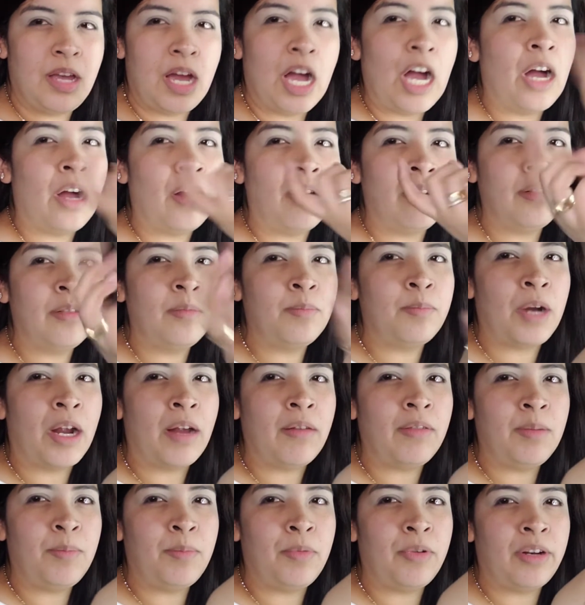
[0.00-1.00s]
I'll
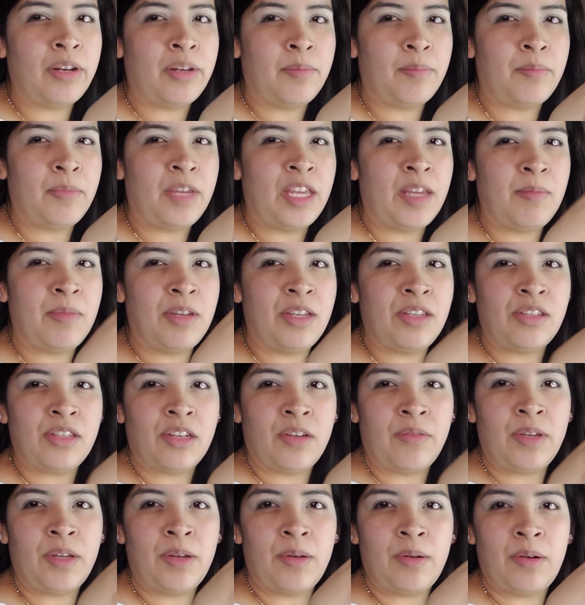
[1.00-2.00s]
probably put an image
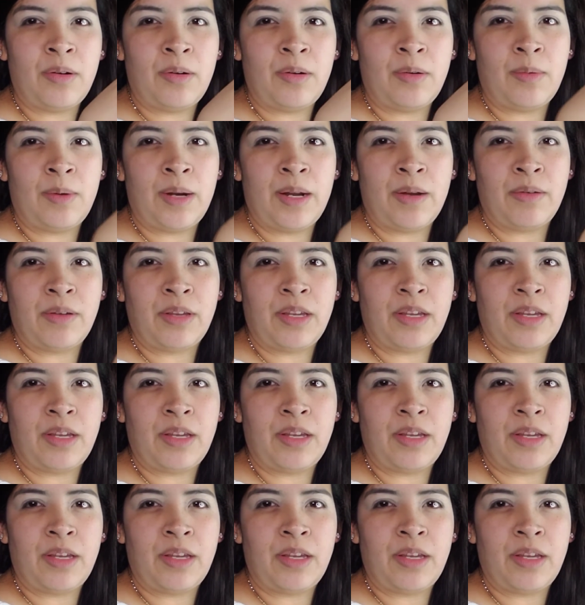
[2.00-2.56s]
of it around